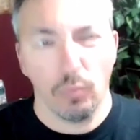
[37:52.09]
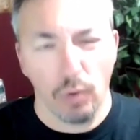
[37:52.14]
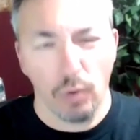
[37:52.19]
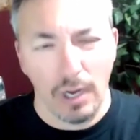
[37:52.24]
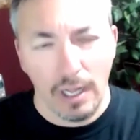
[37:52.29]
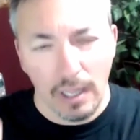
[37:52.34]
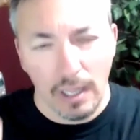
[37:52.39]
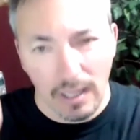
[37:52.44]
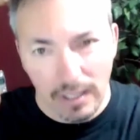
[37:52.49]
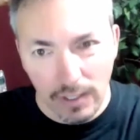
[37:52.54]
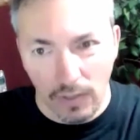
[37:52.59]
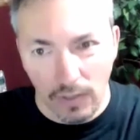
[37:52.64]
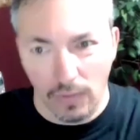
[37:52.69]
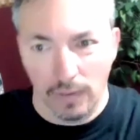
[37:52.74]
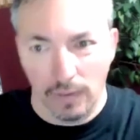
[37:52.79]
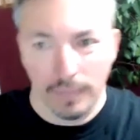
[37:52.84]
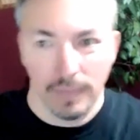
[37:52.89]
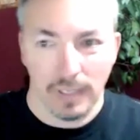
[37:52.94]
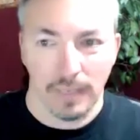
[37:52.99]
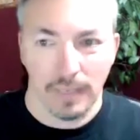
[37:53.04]
Well, you know,
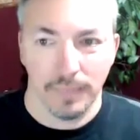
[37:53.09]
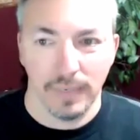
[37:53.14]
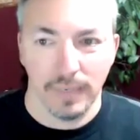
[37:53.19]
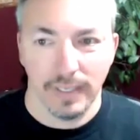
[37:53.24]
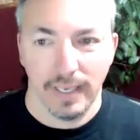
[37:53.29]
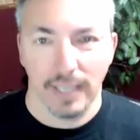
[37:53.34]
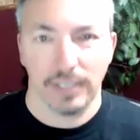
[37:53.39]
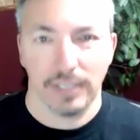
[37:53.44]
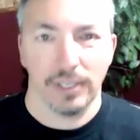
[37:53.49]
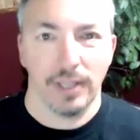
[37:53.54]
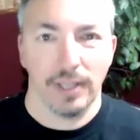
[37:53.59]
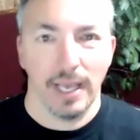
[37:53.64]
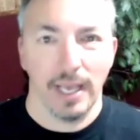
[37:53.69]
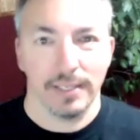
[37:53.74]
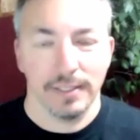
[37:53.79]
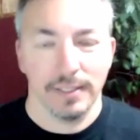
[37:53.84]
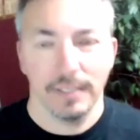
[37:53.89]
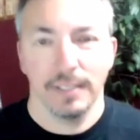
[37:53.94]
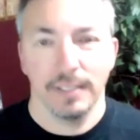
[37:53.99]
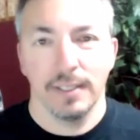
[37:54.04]
I'm I'm gonna get to that